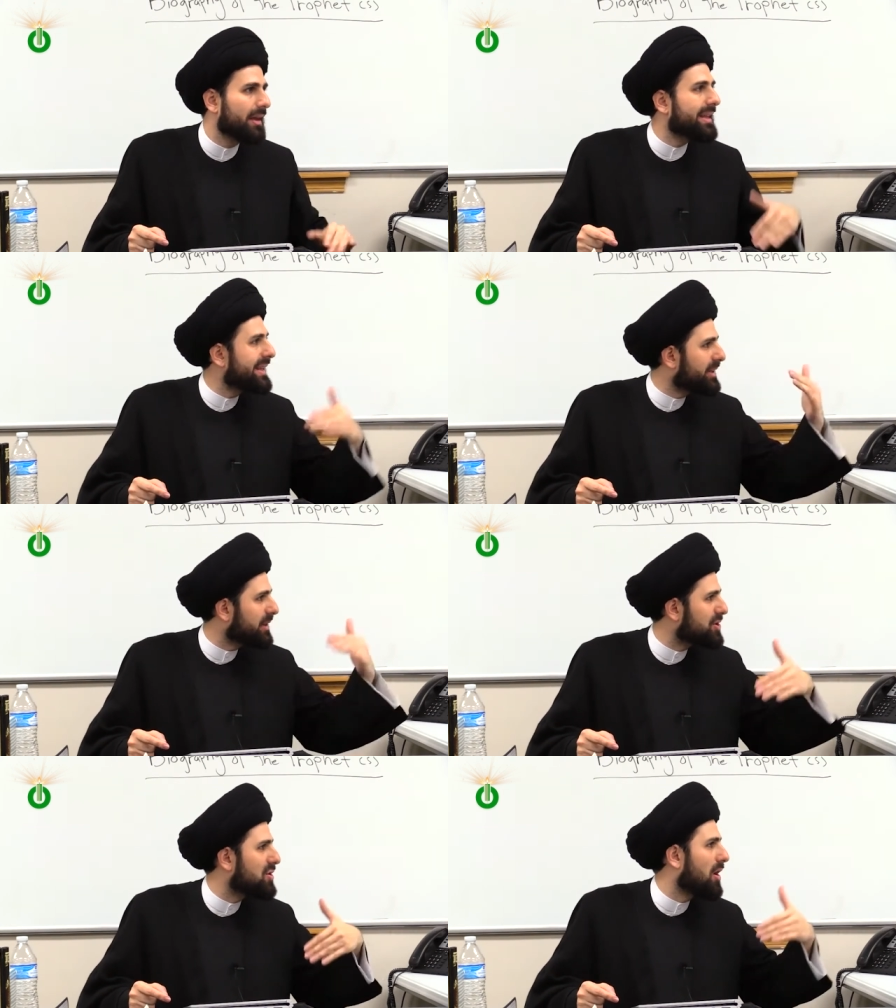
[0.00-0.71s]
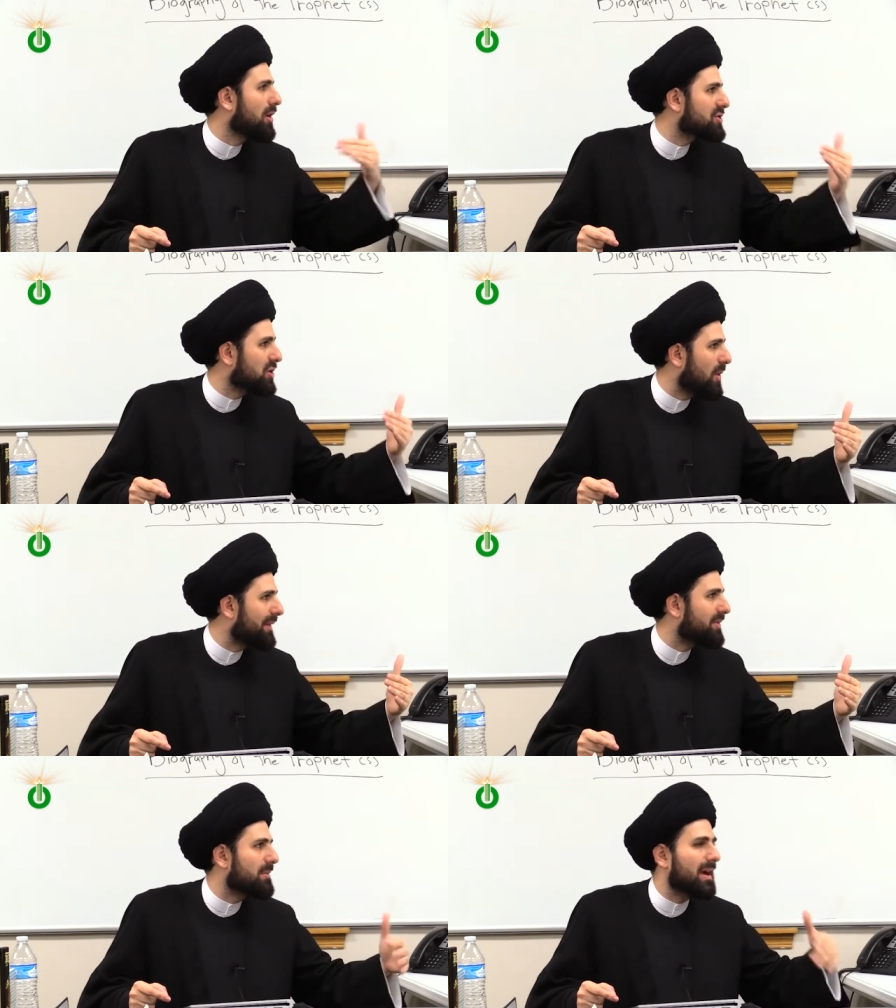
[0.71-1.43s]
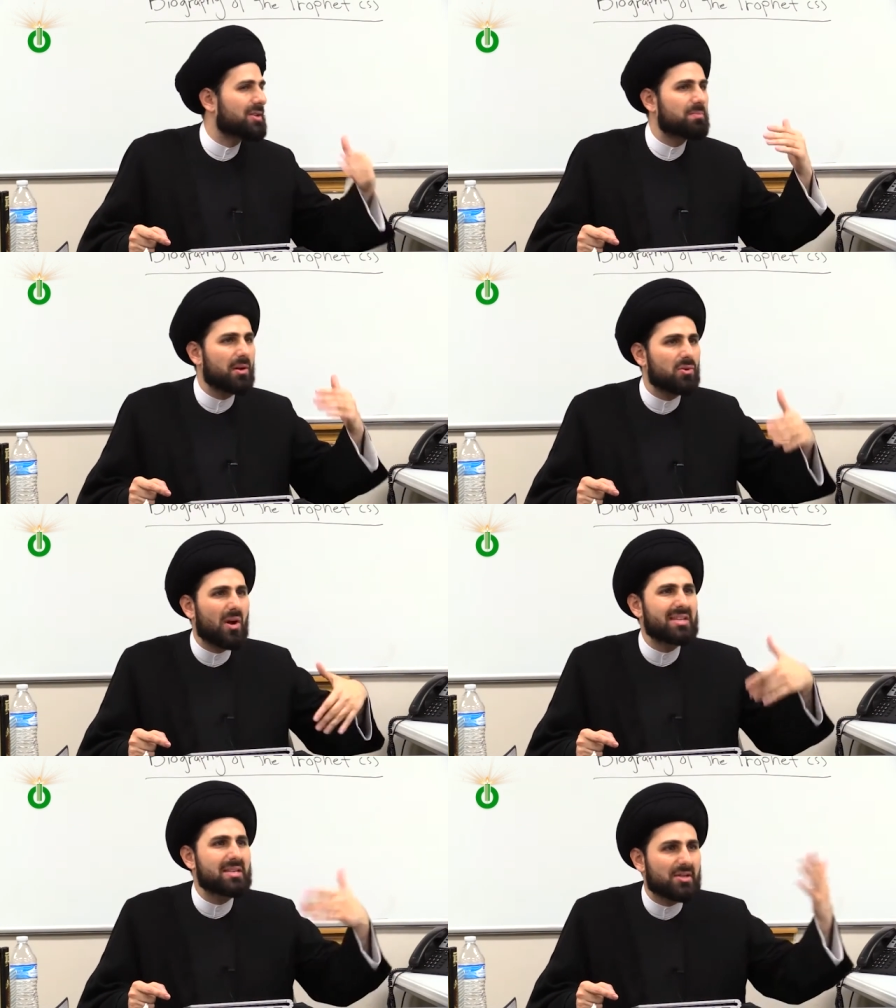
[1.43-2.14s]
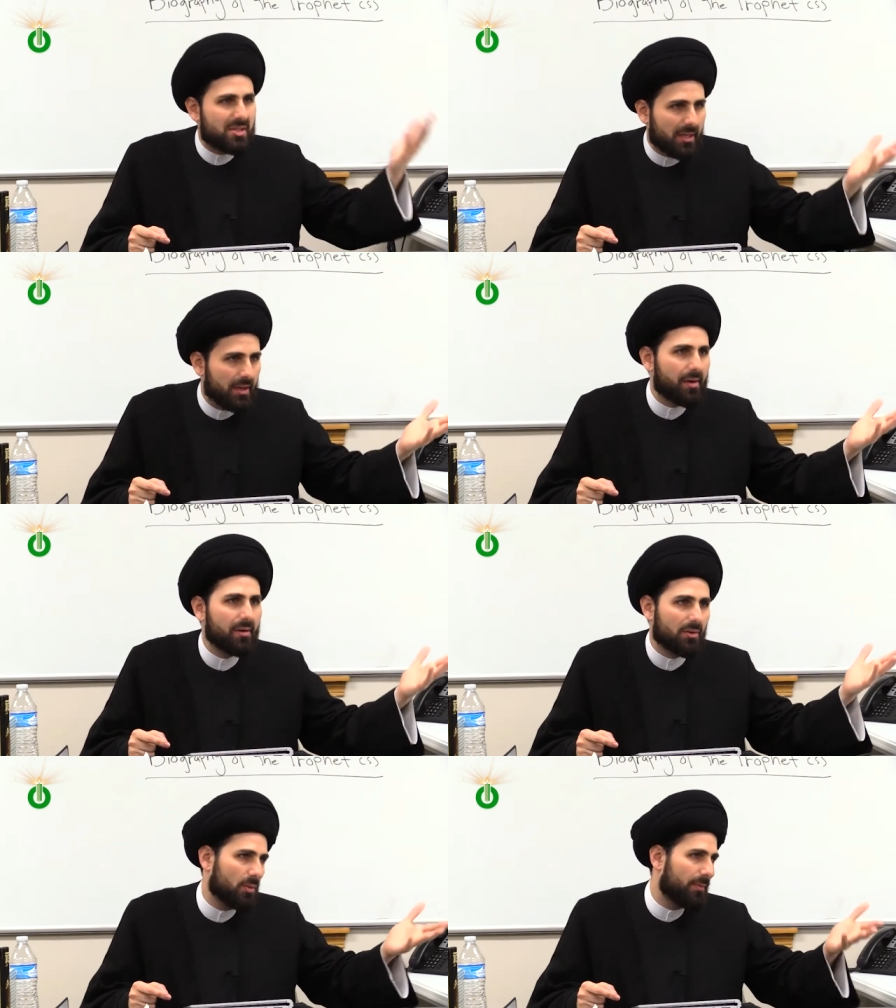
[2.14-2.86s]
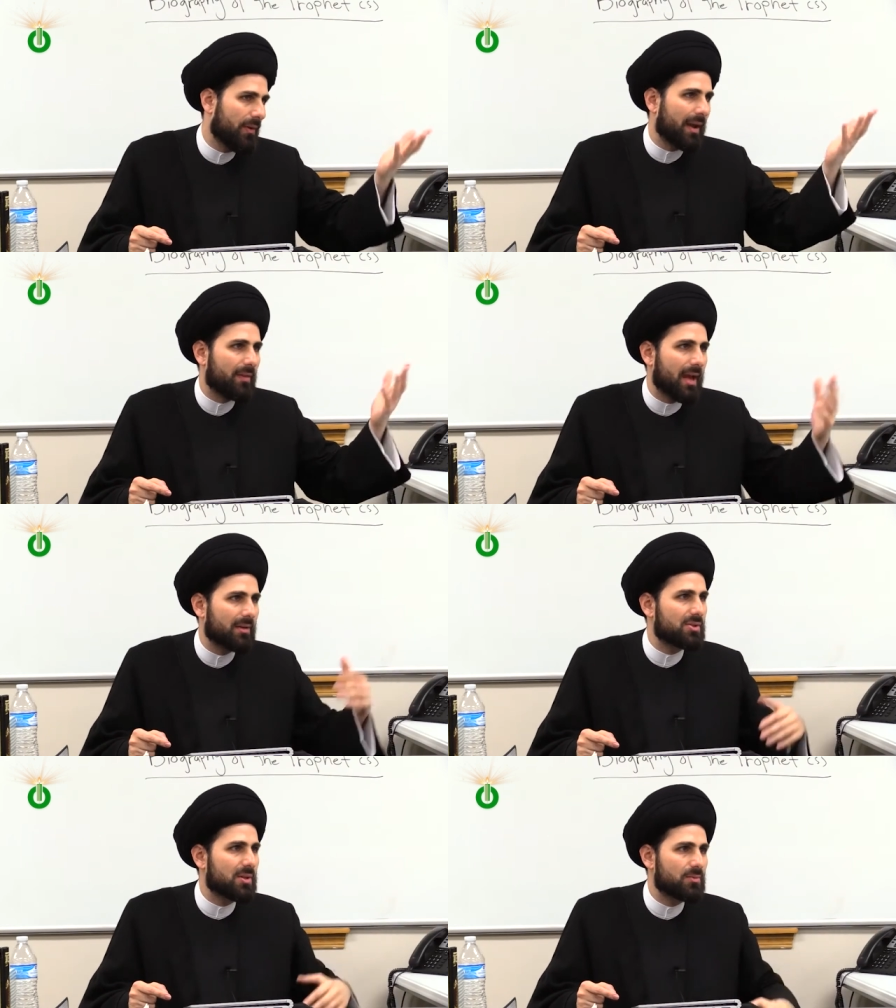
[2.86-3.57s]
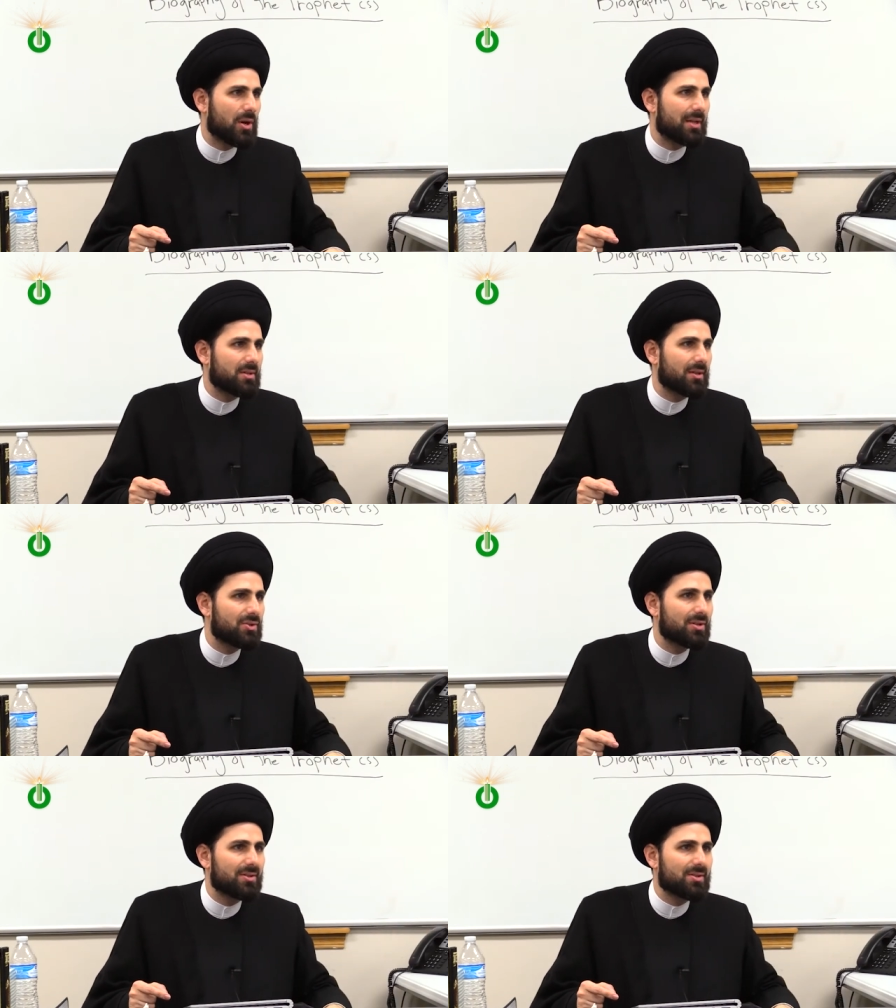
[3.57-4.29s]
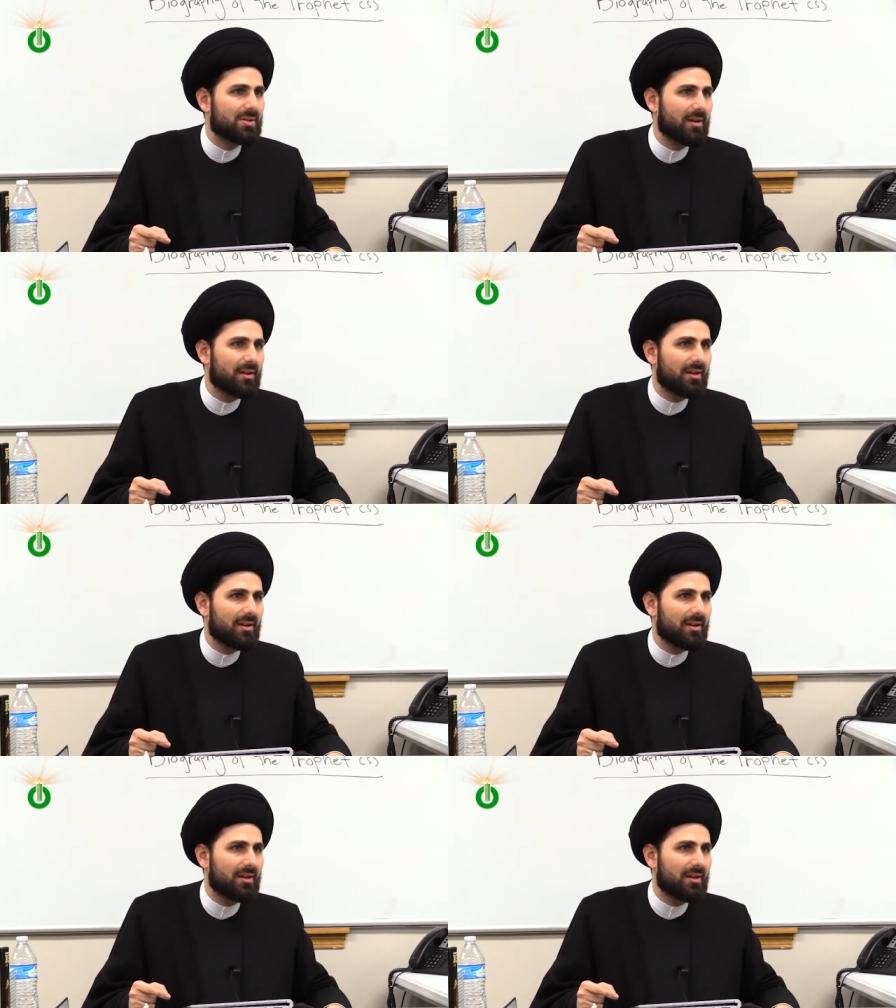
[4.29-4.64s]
In English, they also write them as Banu al Nazir. You'll find that in some translations.